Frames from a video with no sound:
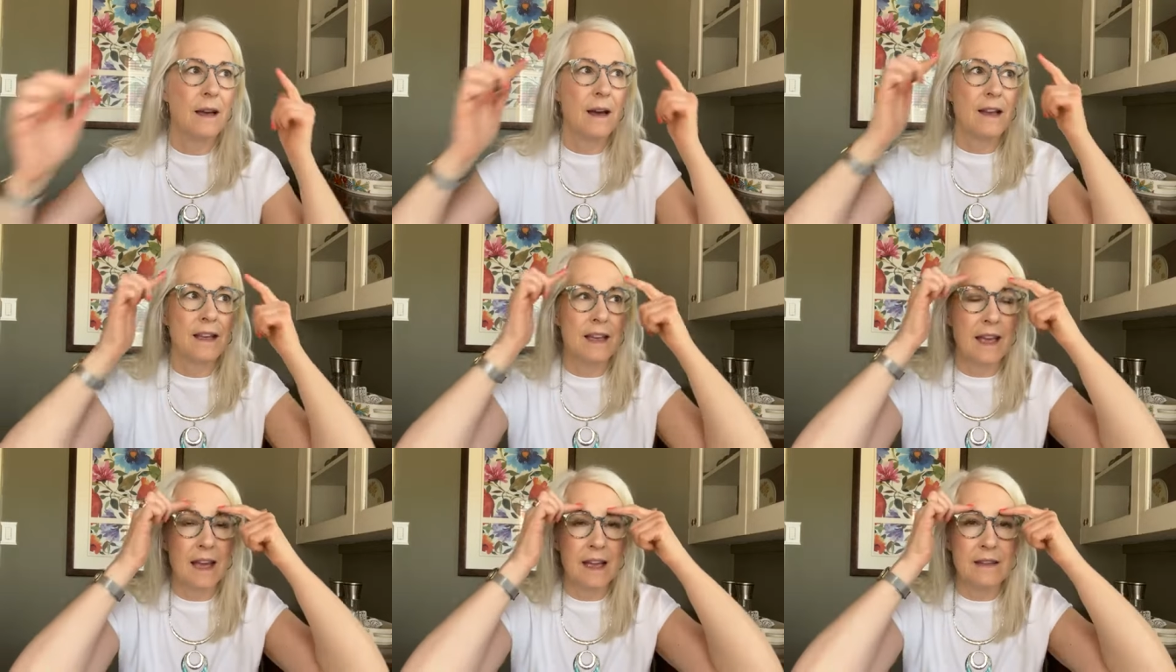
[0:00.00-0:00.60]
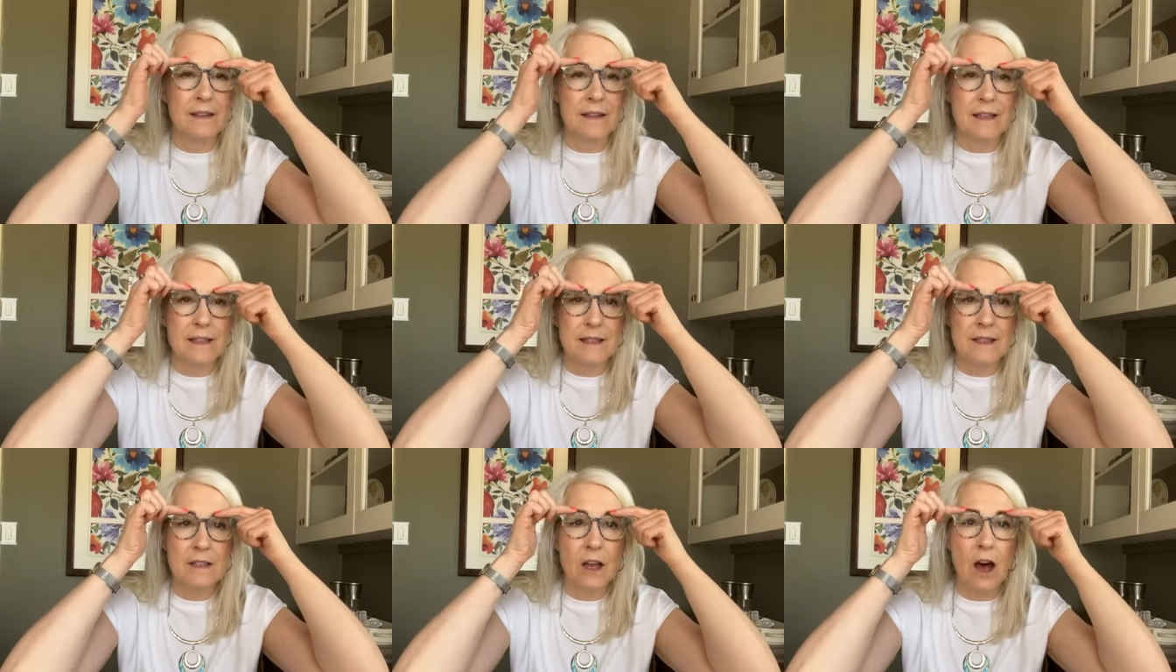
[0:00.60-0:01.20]
again,
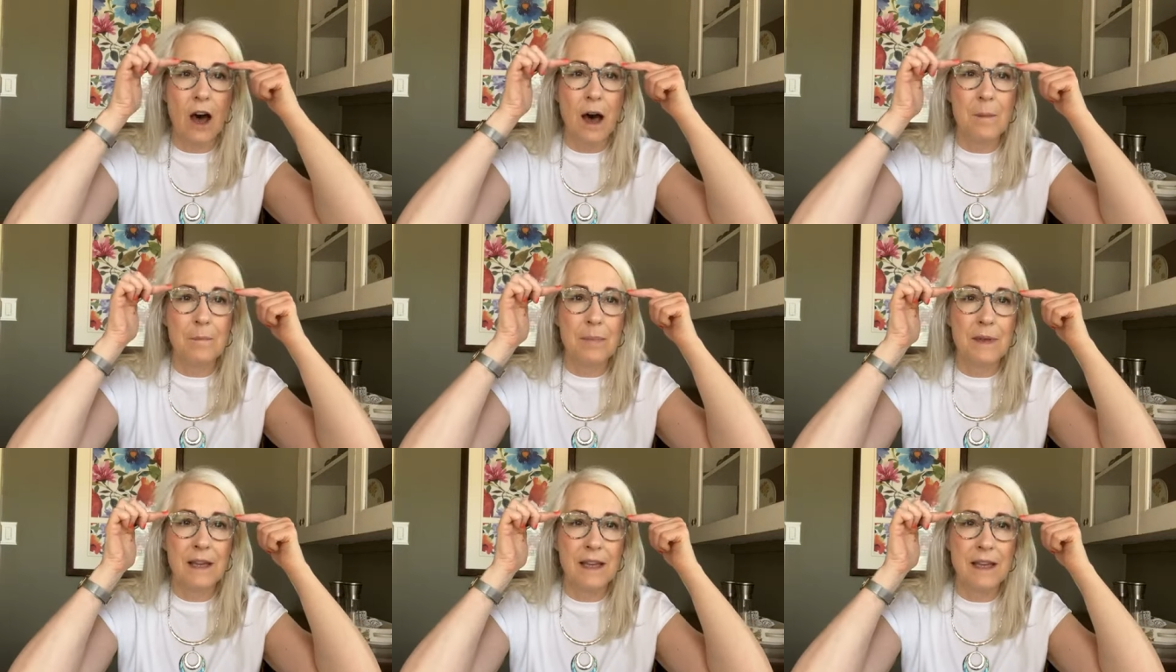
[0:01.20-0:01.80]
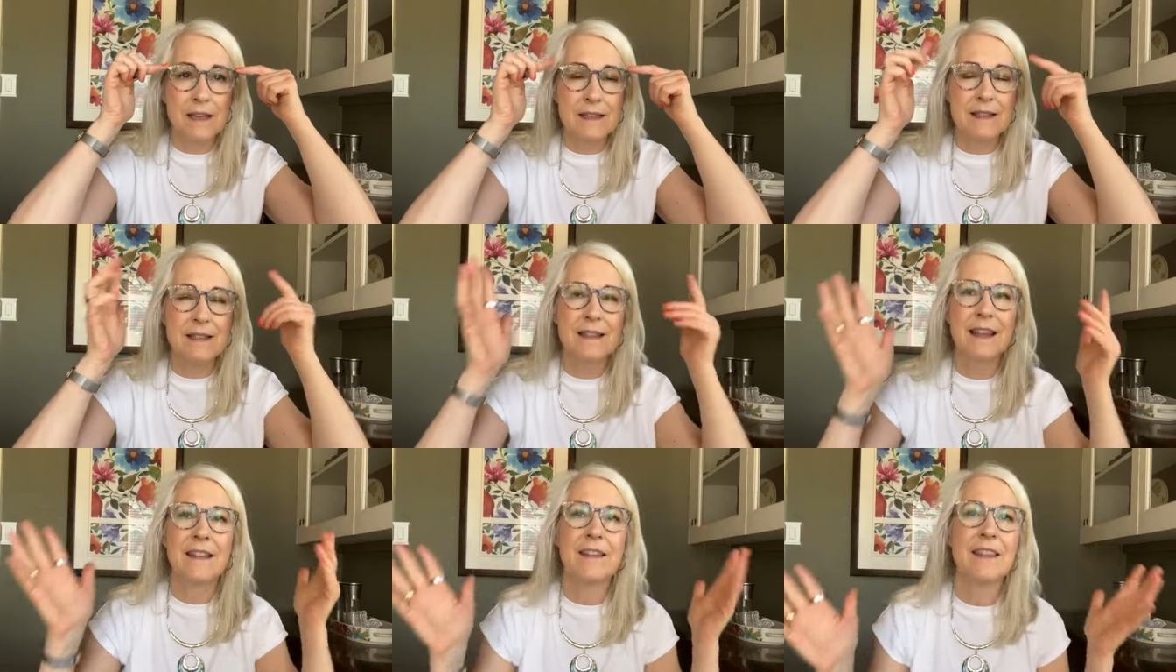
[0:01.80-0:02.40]
this top
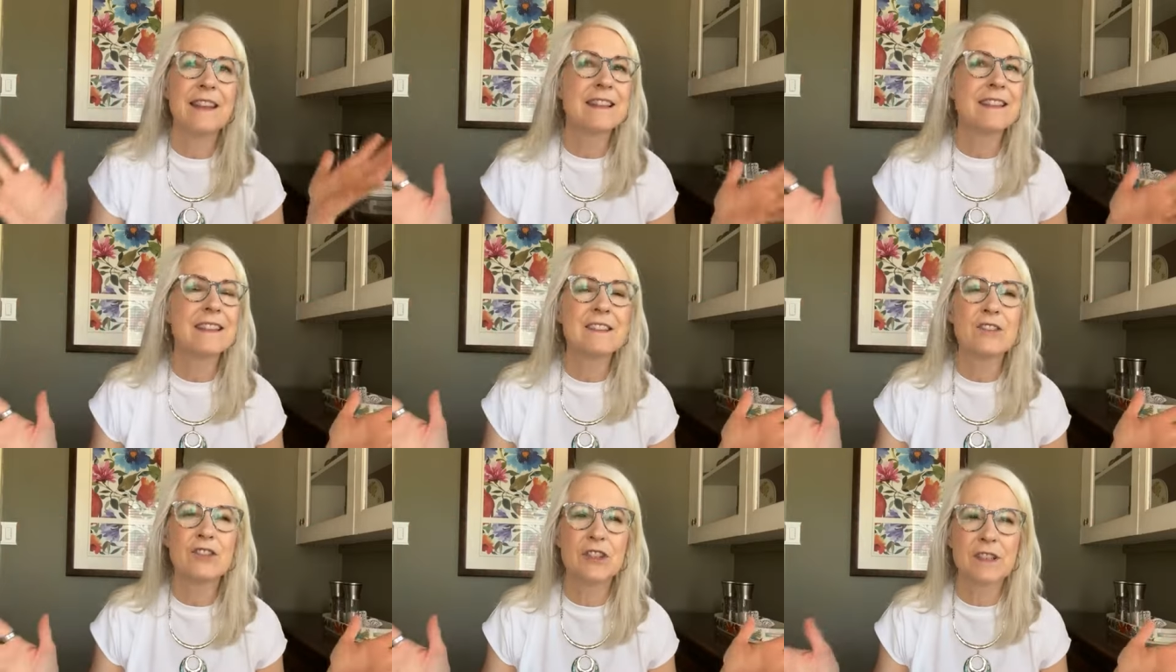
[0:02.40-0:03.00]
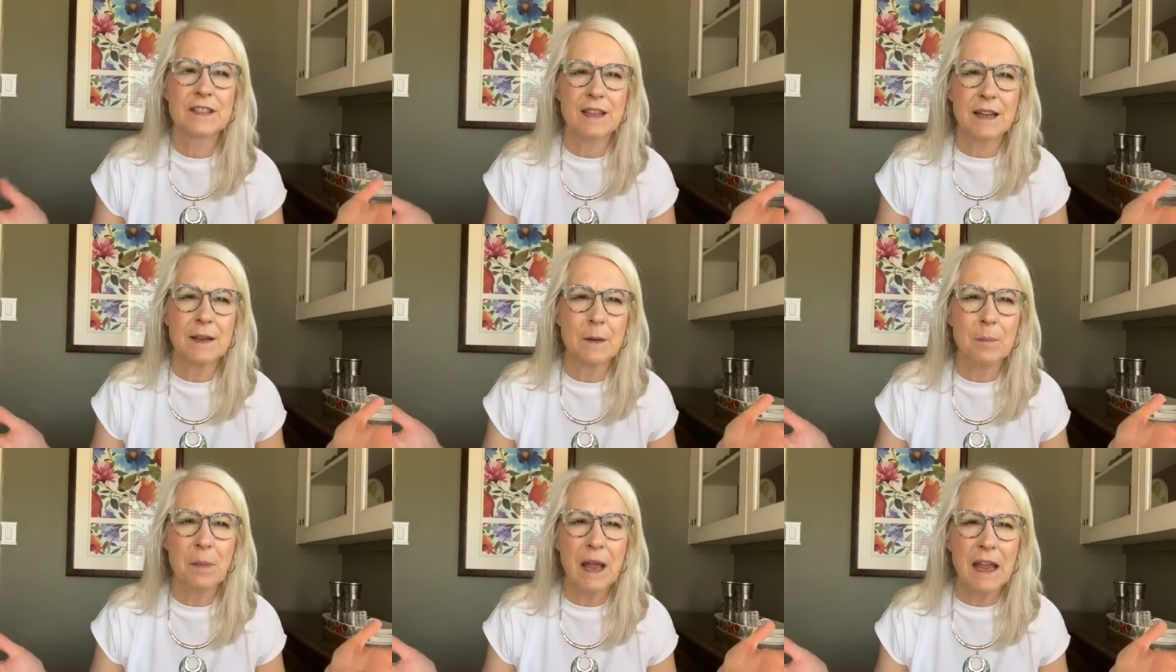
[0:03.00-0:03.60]
piece, this is just
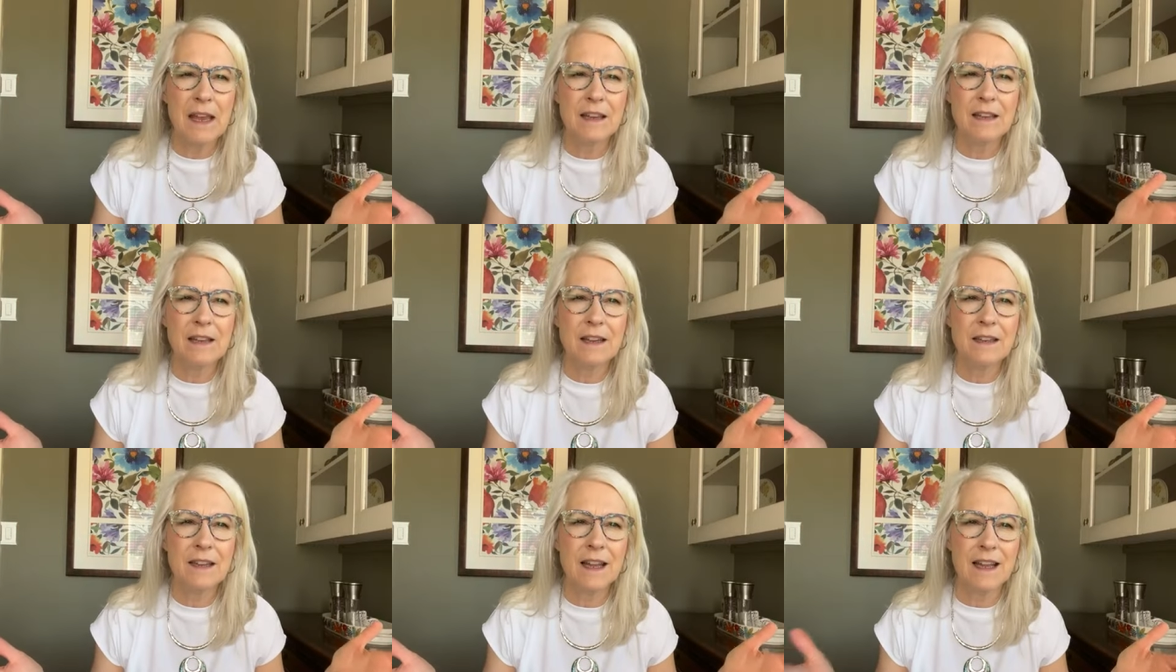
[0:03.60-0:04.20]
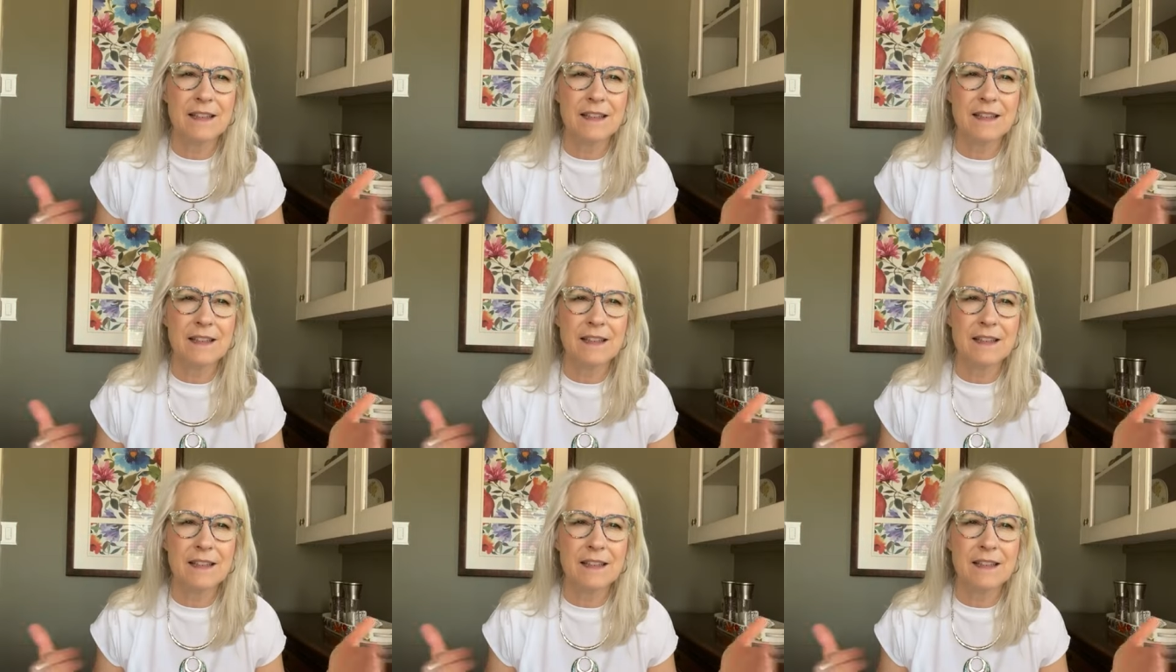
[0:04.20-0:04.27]
an opinion.